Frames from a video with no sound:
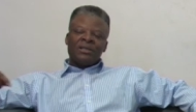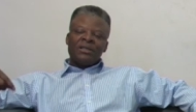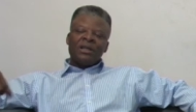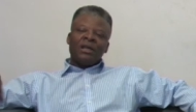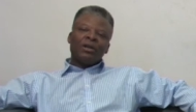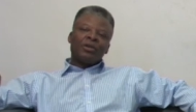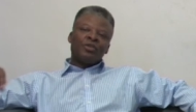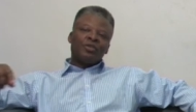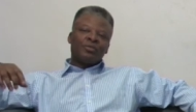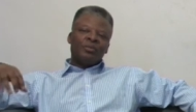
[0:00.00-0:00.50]

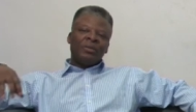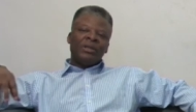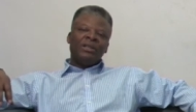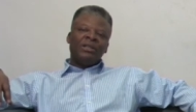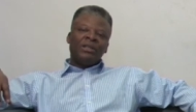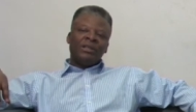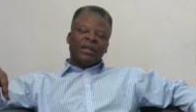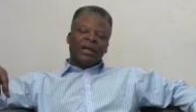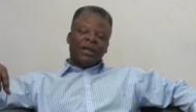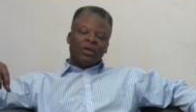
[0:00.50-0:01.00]
circles
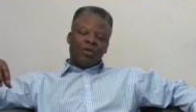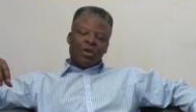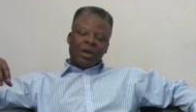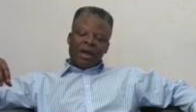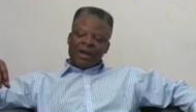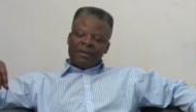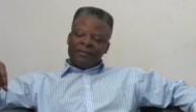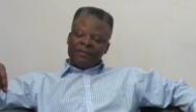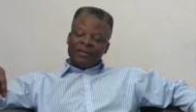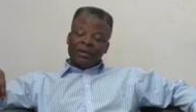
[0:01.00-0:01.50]
meaning that you
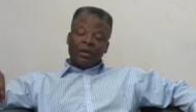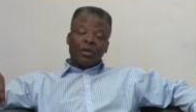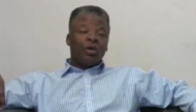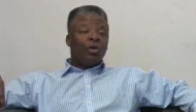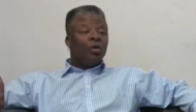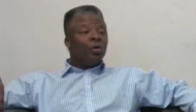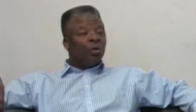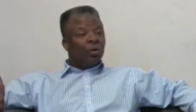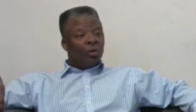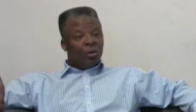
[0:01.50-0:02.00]
have the
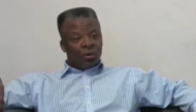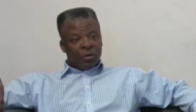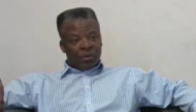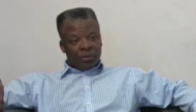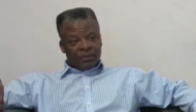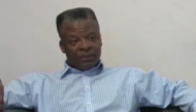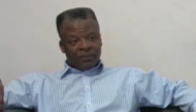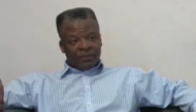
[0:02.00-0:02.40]
core,